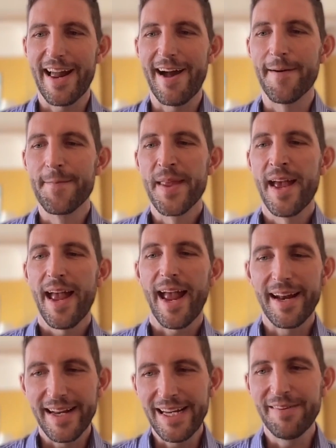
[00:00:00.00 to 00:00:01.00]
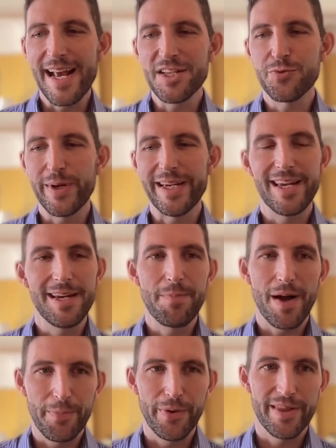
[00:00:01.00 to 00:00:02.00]
now. And even as we
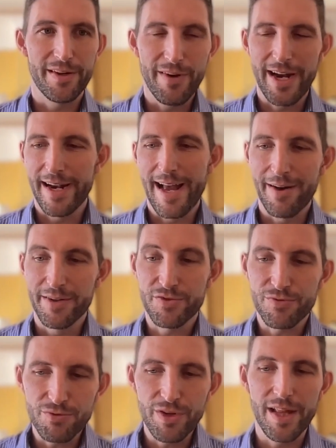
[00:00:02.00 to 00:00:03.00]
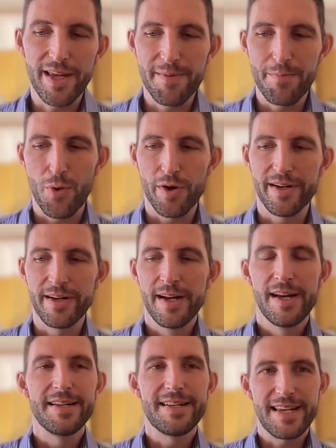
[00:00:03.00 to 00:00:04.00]
keep up with it right now, it's really important
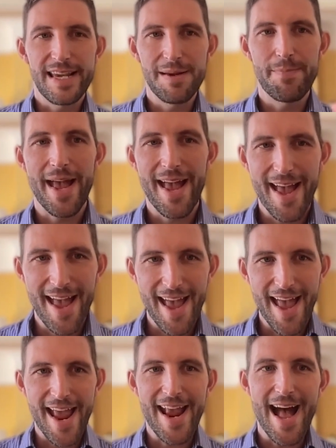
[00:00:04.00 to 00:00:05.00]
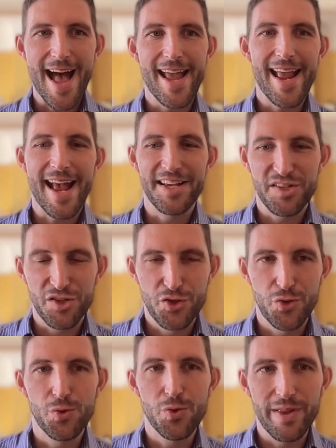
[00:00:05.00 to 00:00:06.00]
to keep AI as a
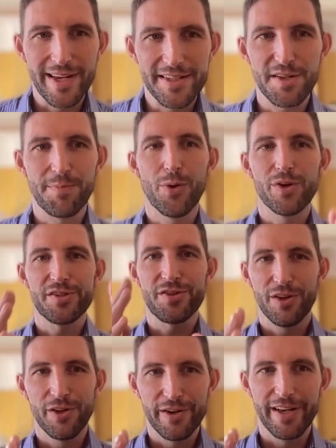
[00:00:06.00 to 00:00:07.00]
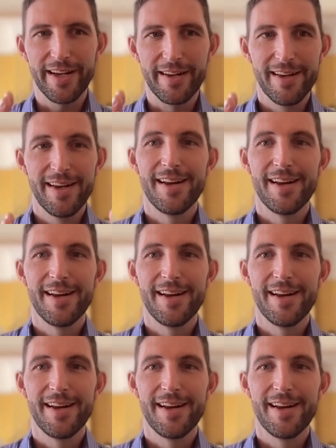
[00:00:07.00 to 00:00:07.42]
tool that supports learning,